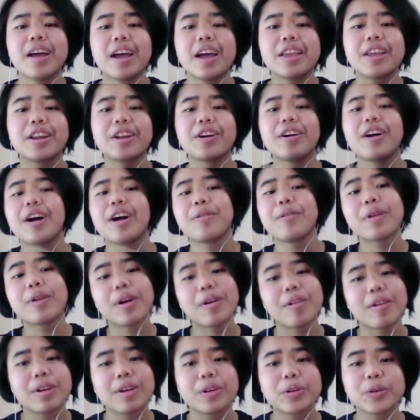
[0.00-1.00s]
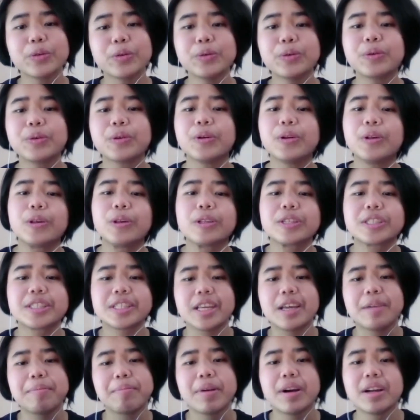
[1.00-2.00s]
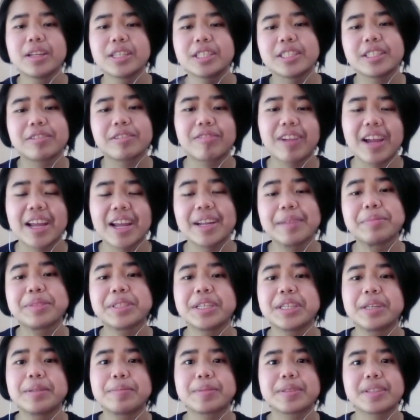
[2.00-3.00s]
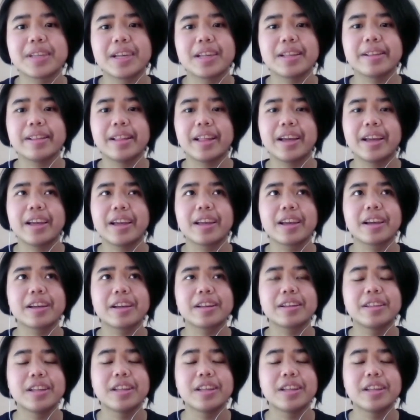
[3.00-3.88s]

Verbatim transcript: you know i would go on google see a bunch of random tips that like